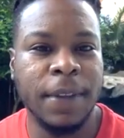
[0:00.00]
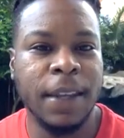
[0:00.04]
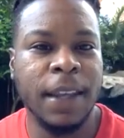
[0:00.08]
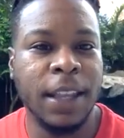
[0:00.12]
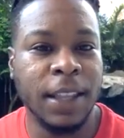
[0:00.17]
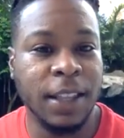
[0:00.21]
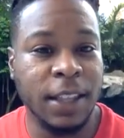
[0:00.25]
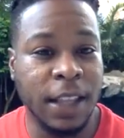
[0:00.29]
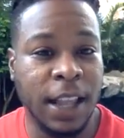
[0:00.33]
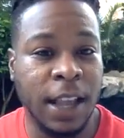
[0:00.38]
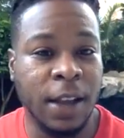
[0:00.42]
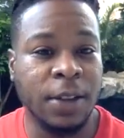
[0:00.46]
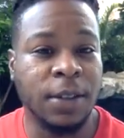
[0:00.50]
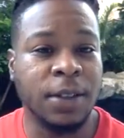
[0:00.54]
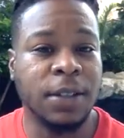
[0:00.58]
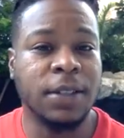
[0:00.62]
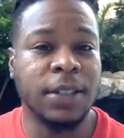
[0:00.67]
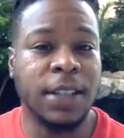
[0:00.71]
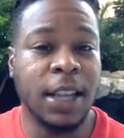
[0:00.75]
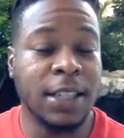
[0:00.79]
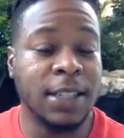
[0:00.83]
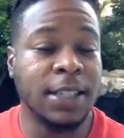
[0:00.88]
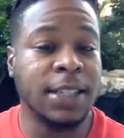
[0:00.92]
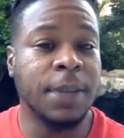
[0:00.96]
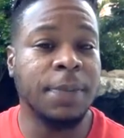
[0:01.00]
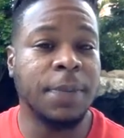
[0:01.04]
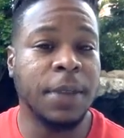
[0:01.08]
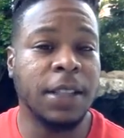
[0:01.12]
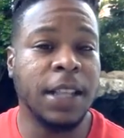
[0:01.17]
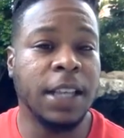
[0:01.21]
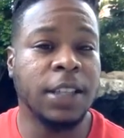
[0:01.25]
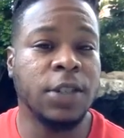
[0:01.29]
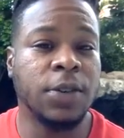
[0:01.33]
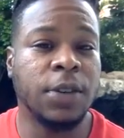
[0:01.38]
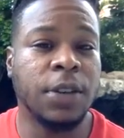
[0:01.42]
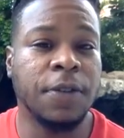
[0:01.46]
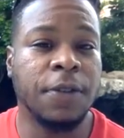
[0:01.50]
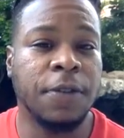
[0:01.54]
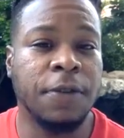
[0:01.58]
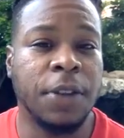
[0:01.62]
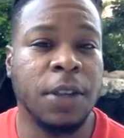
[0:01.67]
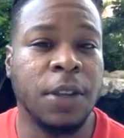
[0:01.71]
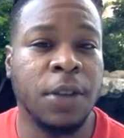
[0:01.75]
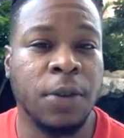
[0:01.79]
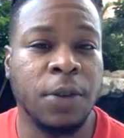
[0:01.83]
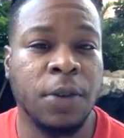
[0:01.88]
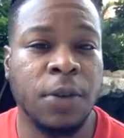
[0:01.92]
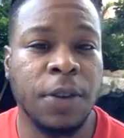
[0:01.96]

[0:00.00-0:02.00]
And now that's something that you can feel.